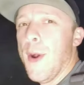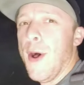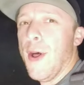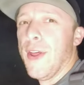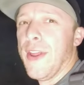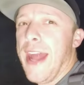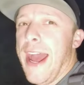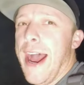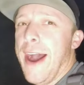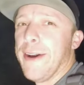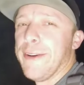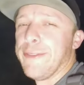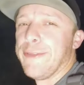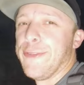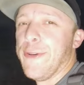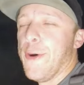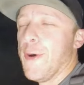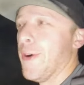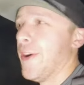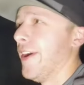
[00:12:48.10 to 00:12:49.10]
roll it out
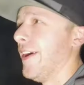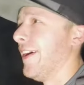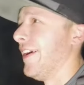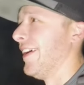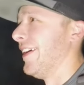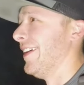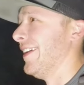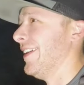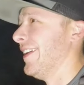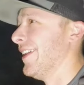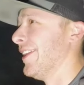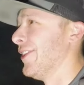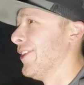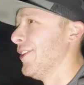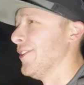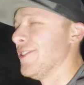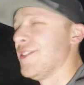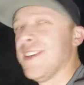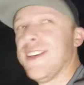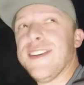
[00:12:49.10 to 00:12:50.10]
for
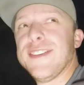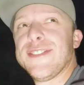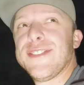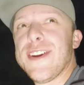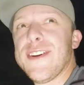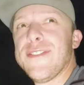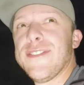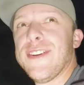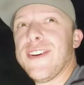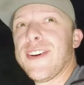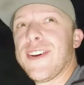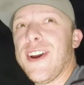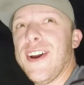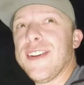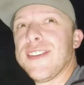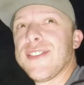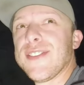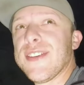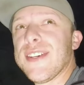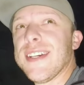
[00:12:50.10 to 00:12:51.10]
those that are serving our
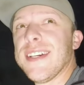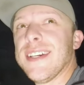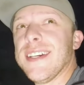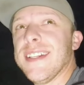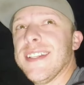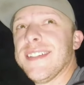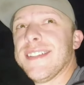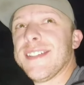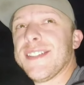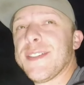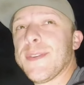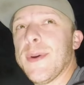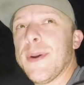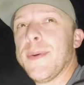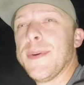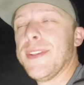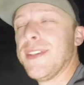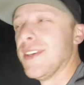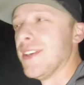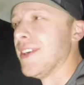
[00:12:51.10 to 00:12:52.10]
country. This is the
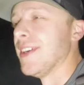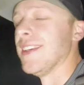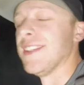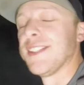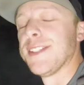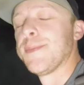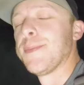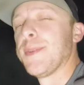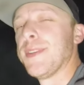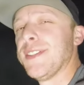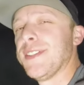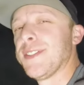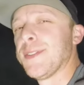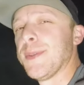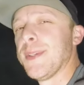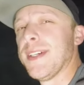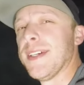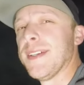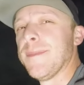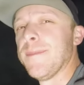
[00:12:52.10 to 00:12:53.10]
way we do it. This is pretty
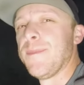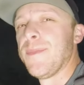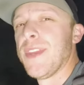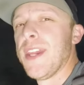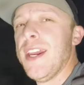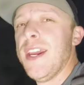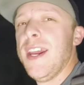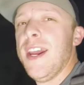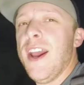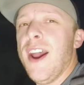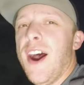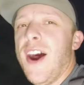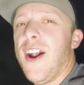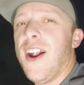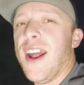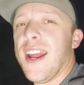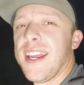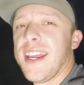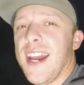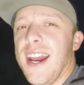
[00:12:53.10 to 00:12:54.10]
sweet. All
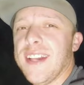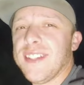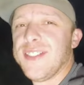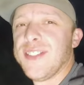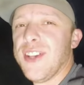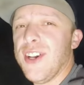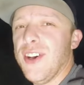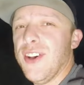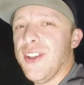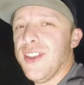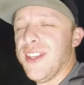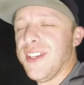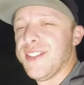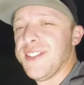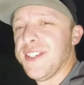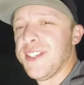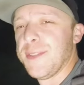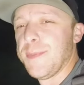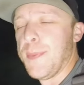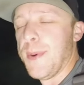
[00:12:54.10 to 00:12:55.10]
right, guys, so
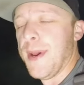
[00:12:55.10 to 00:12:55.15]
this has